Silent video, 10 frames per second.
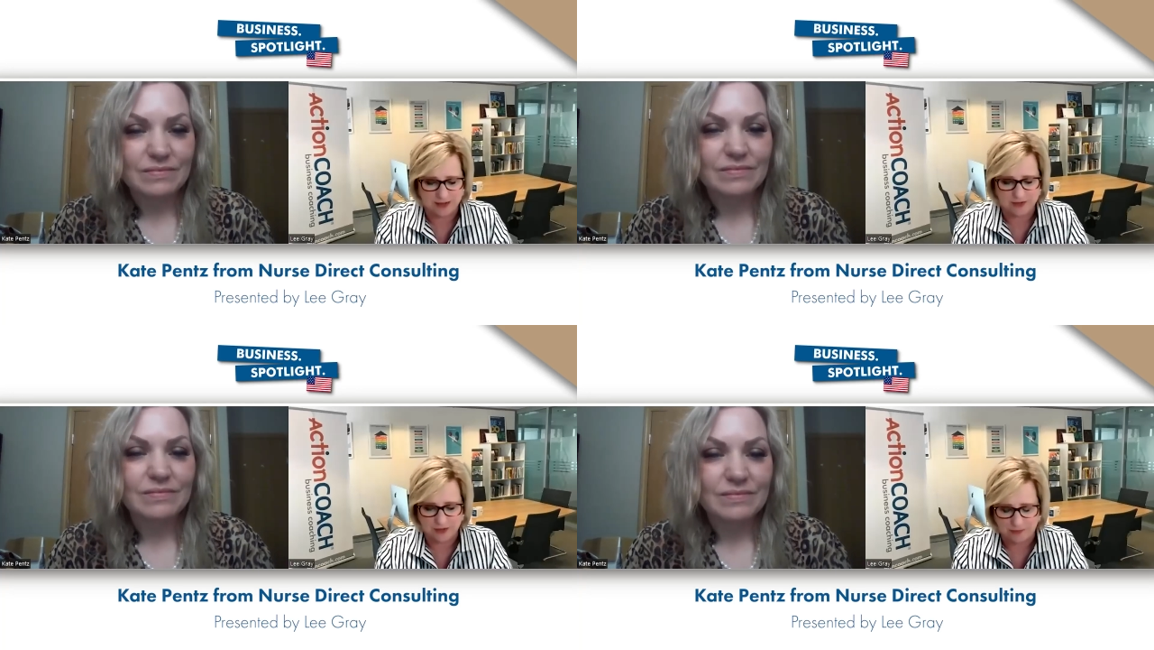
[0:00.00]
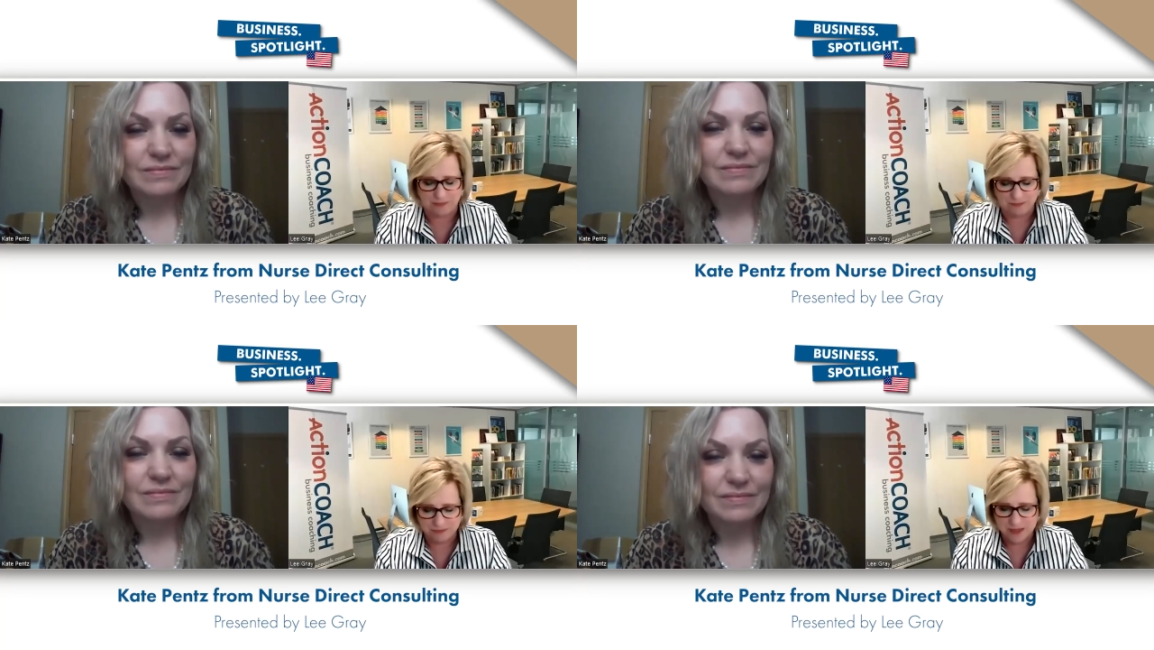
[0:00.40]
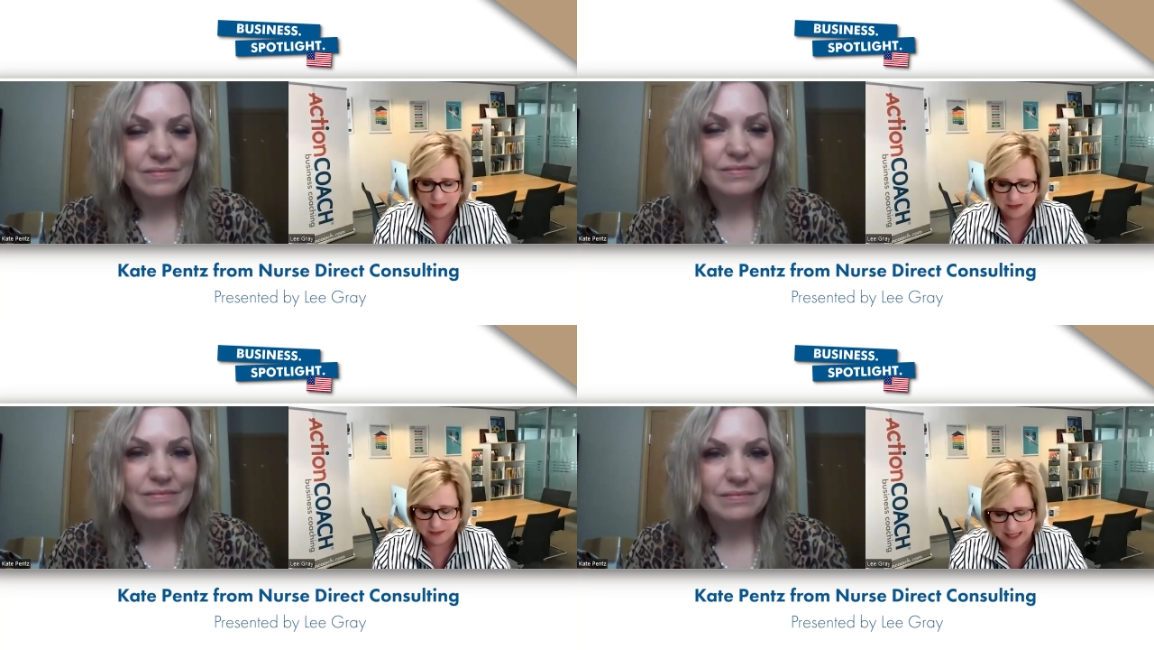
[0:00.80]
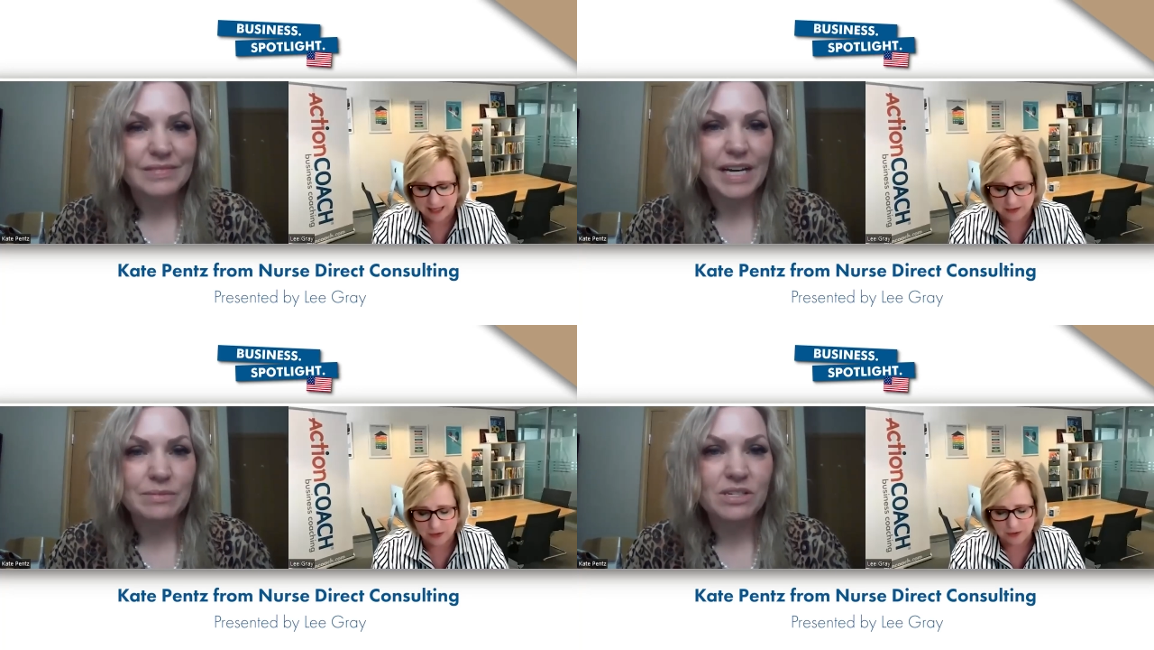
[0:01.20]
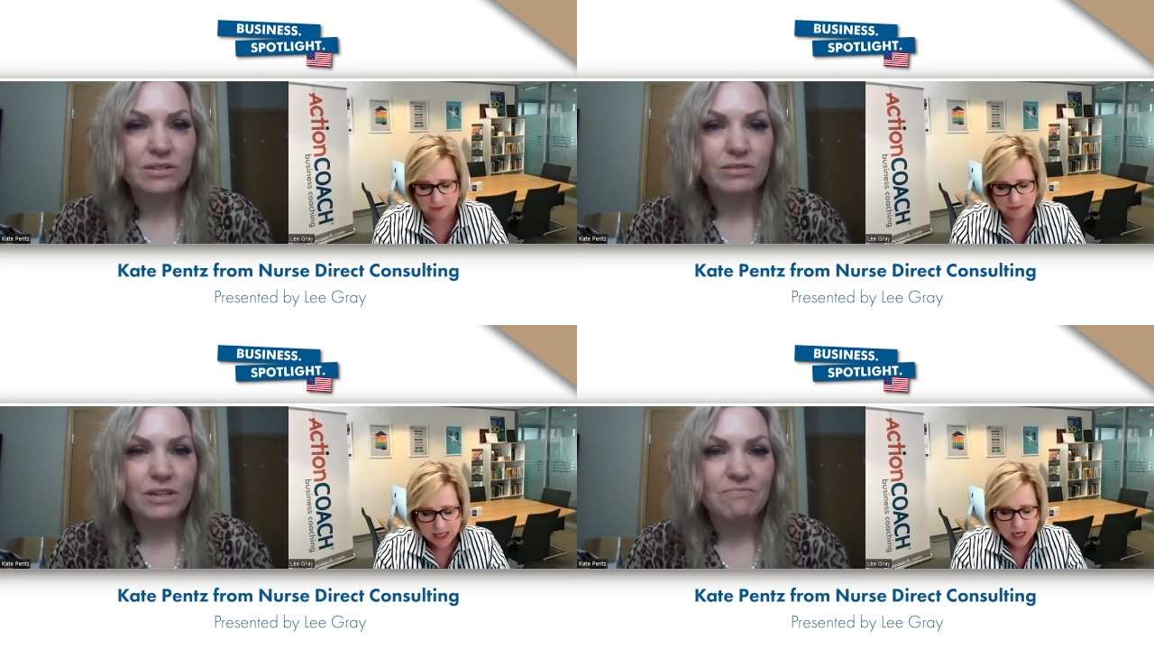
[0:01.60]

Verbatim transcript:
Speaker 1: So yeah, cool.